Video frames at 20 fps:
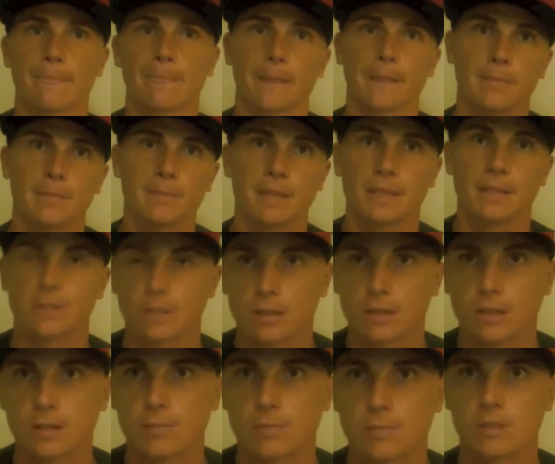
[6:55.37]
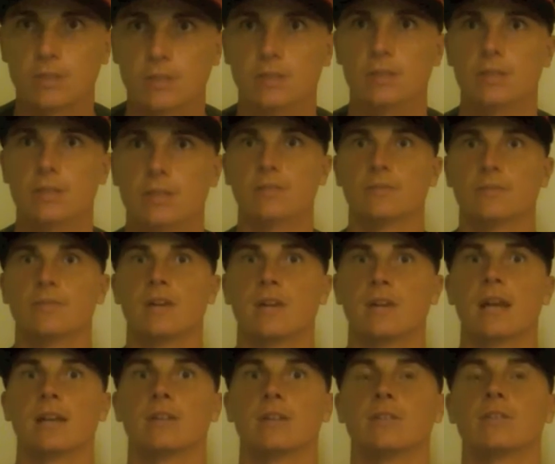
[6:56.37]
midterms or
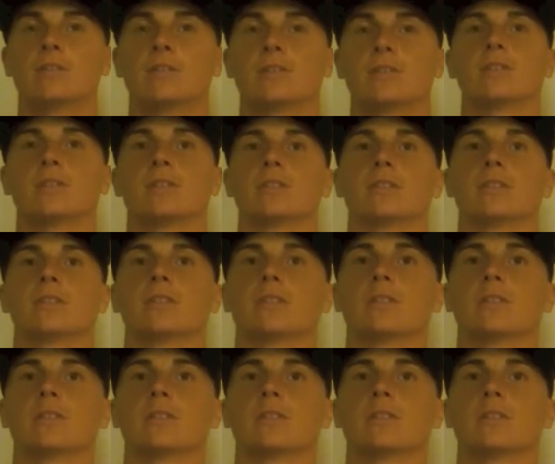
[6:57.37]
finals or